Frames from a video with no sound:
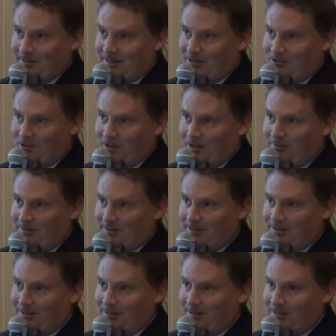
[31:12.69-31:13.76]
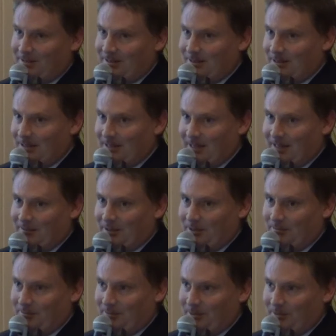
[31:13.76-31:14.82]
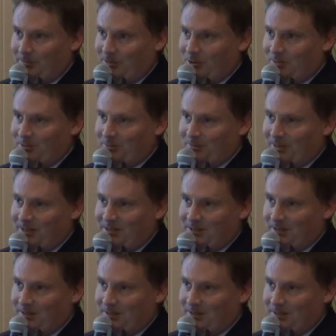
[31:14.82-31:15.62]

They're driving the booms and busts.